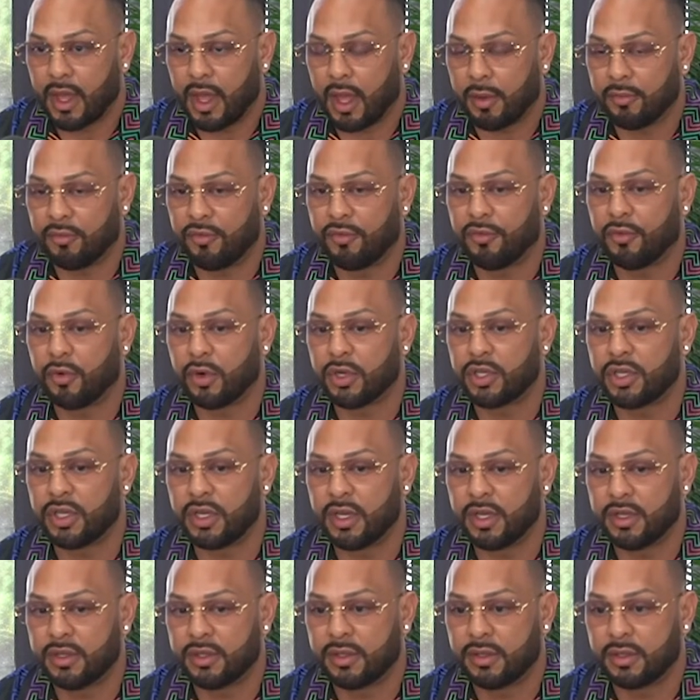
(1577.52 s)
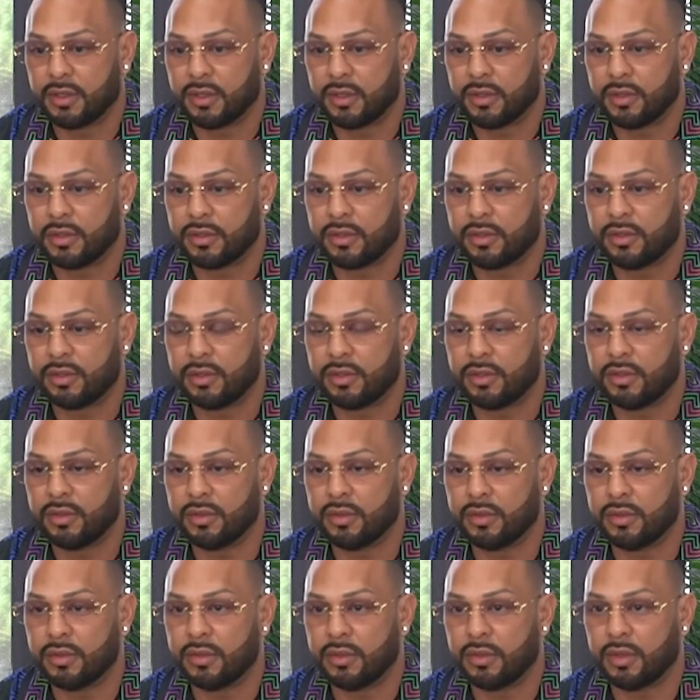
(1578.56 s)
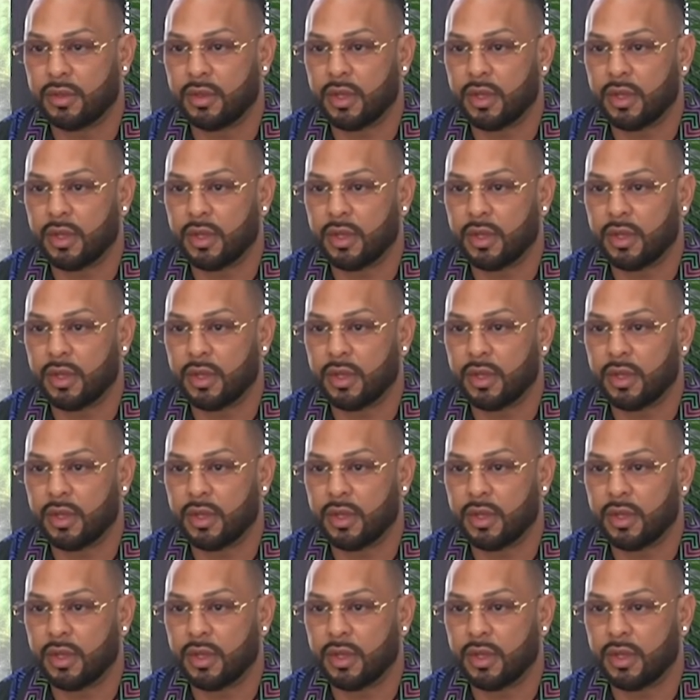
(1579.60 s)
I'm fortunate to